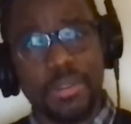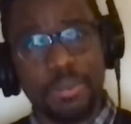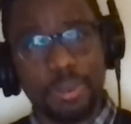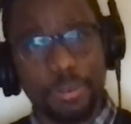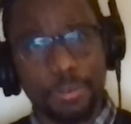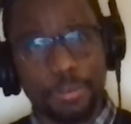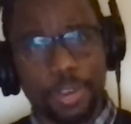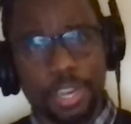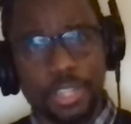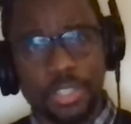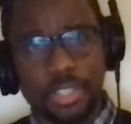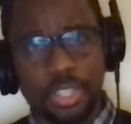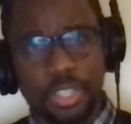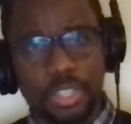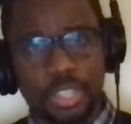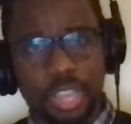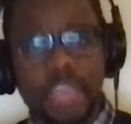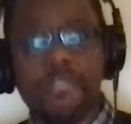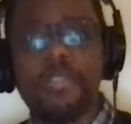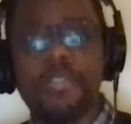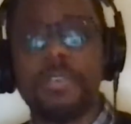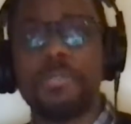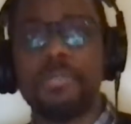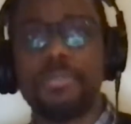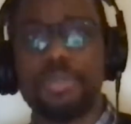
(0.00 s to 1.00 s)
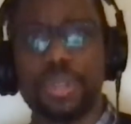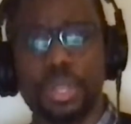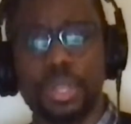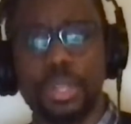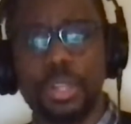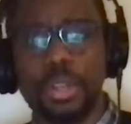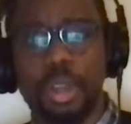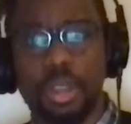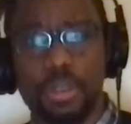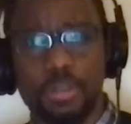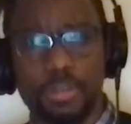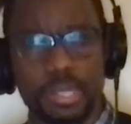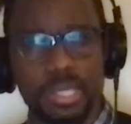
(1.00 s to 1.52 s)
refreshing to have a real
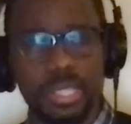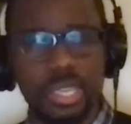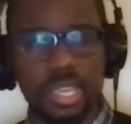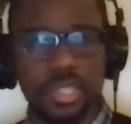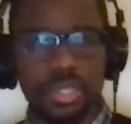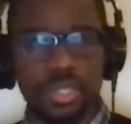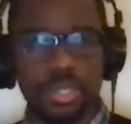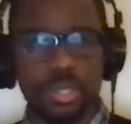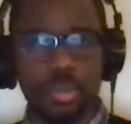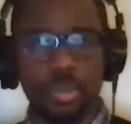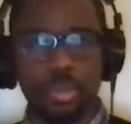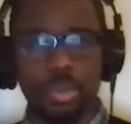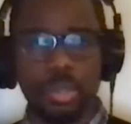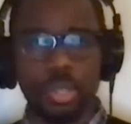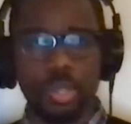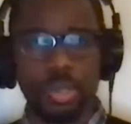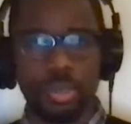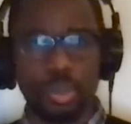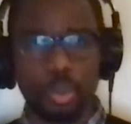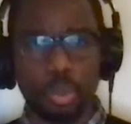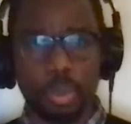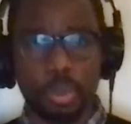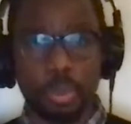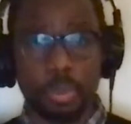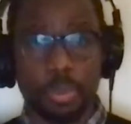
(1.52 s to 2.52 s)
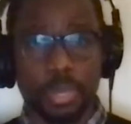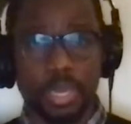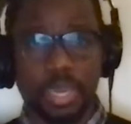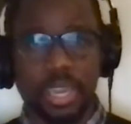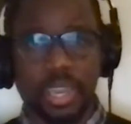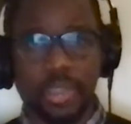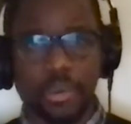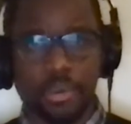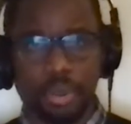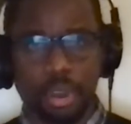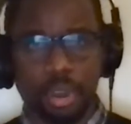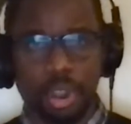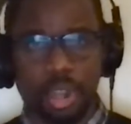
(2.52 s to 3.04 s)
conversation with a human
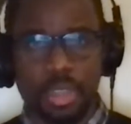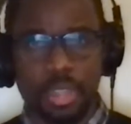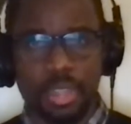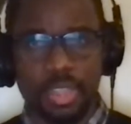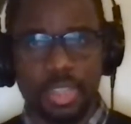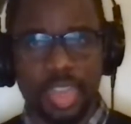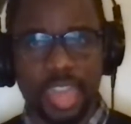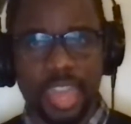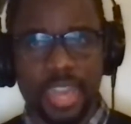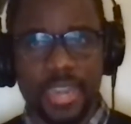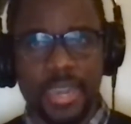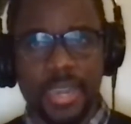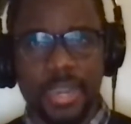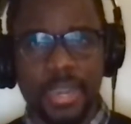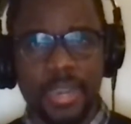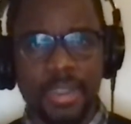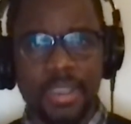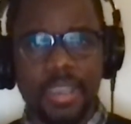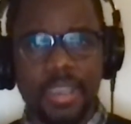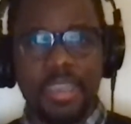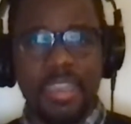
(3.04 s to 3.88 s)
being rather than